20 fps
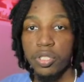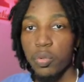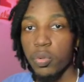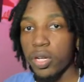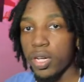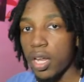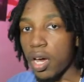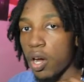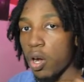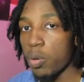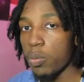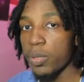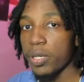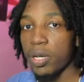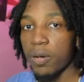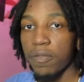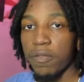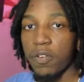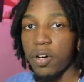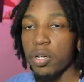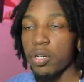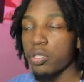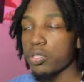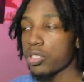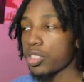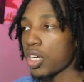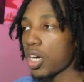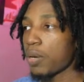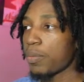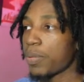when I open up
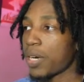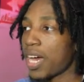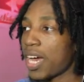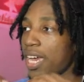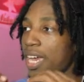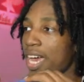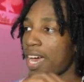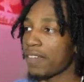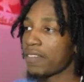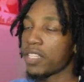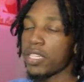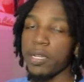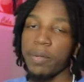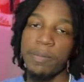Photoshop, I have the